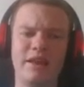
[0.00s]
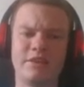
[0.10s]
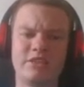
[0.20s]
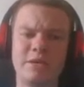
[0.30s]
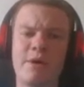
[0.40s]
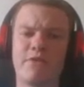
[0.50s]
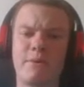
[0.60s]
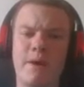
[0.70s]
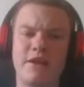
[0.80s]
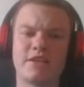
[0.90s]
and seam off the
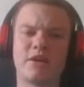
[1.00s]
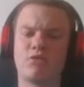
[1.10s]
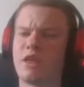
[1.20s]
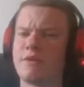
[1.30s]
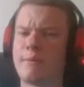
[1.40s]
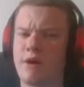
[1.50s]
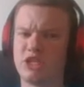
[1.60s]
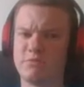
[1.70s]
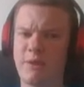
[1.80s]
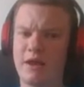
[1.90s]
pitch. I don't think there'll be
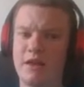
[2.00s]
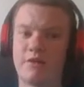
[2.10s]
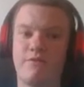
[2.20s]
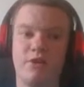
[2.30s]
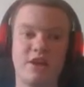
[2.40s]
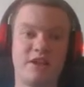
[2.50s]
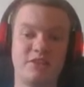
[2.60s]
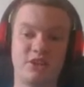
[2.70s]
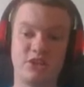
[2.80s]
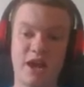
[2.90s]
much spin here for
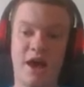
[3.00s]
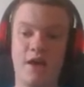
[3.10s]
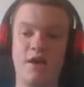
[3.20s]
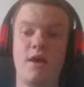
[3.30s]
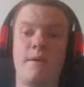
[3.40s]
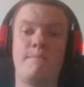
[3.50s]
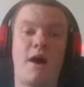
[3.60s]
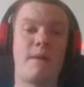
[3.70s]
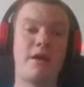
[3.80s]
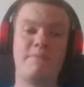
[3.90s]
Yasir Shah,
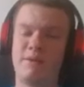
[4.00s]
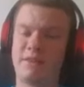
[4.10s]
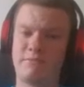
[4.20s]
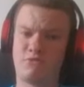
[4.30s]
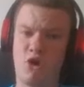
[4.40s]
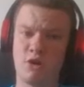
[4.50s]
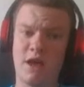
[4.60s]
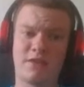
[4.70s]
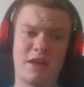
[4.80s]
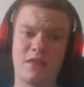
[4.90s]
but I might be wrong.
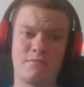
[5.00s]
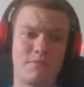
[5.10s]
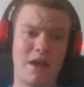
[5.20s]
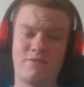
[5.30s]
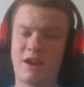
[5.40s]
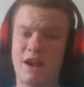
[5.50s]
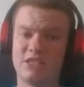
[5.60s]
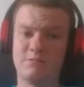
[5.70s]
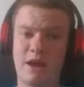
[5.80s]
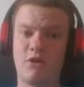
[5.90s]
I think if there
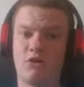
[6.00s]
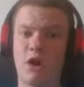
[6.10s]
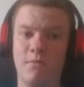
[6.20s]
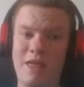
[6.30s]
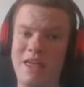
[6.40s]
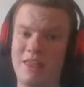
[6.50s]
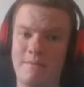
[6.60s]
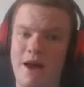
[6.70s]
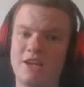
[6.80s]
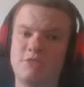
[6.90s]
is spin, it'll come late in the
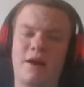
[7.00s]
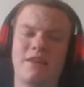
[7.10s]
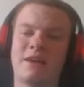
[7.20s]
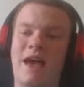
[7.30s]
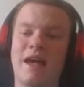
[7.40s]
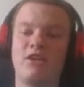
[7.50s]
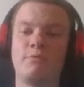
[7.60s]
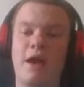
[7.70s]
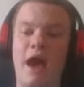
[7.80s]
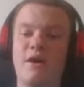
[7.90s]
match, but I think England
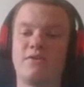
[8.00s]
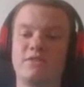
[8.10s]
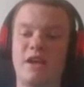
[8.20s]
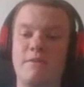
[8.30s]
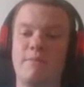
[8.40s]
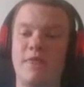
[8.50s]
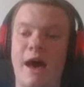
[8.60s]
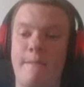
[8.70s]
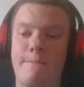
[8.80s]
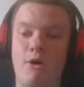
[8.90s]
will be out of sight by
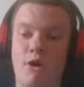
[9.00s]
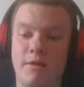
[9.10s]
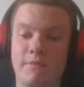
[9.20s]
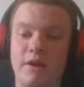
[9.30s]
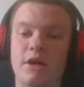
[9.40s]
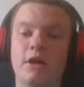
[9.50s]
that point.